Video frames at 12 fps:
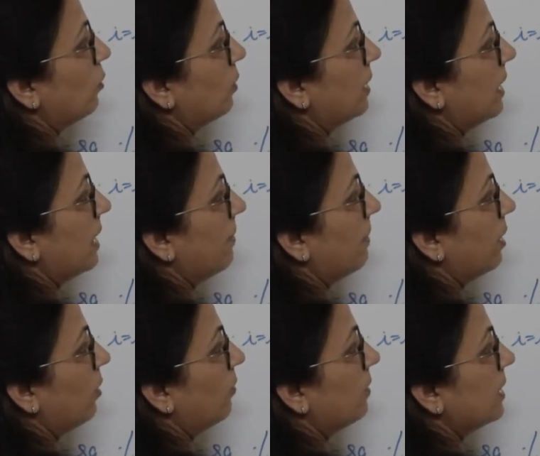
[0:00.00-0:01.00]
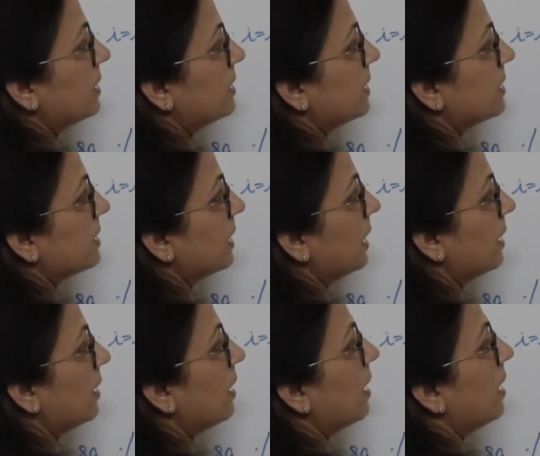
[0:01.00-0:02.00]
total number of digits
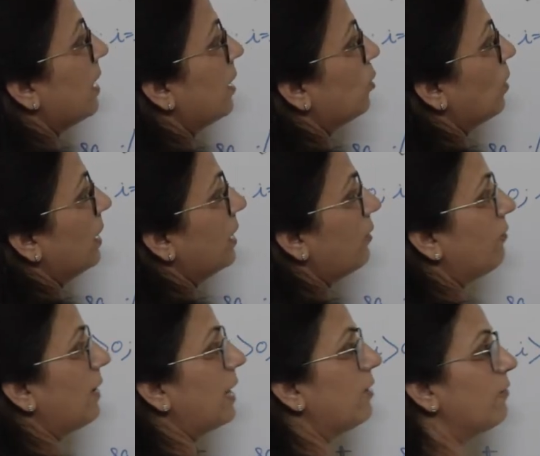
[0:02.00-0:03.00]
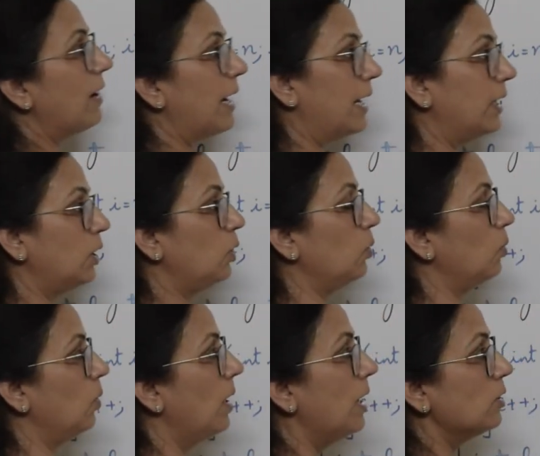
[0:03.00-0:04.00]
in 25 are 2.